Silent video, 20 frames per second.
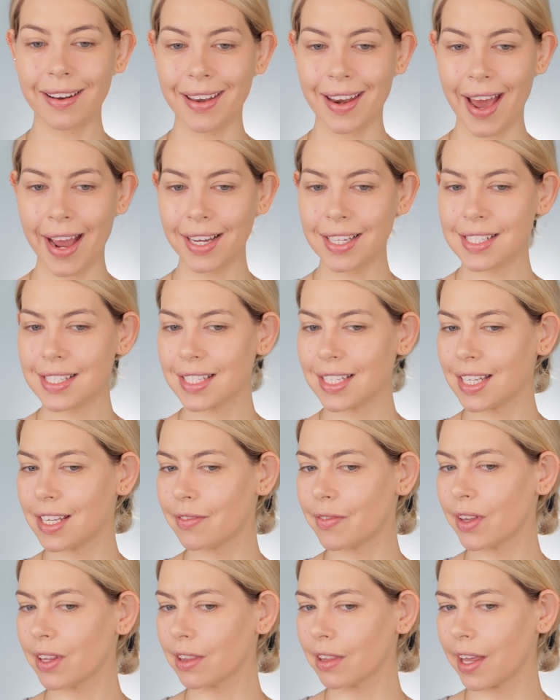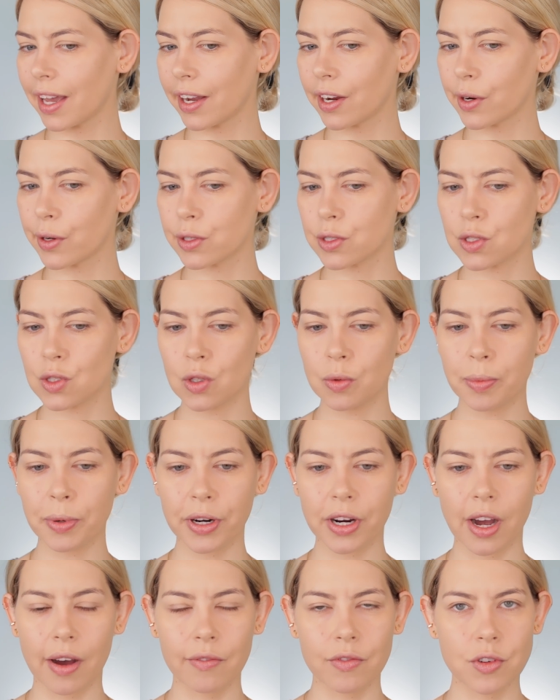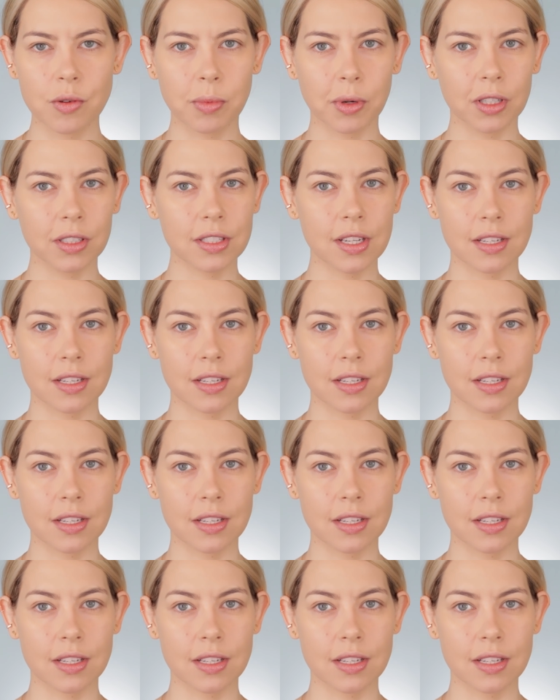Nice, even layer, super comfortable.